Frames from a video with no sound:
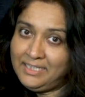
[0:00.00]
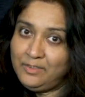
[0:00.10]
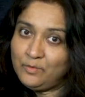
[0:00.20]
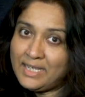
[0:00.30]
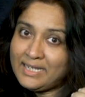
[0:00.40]

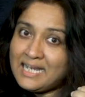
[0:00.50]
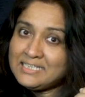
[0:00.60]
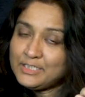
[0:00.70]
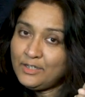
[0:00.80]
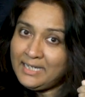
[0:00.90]
You can
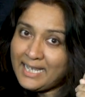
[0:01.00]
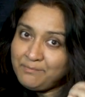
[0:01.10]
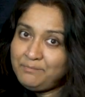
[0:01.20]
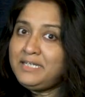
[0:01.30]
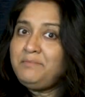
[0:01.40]
ask your
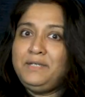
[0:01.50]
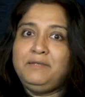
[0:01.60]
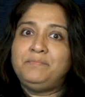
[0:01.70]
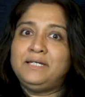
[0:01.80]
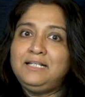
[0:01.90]
library
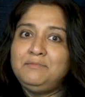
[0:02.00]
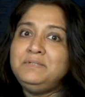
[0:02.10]
people,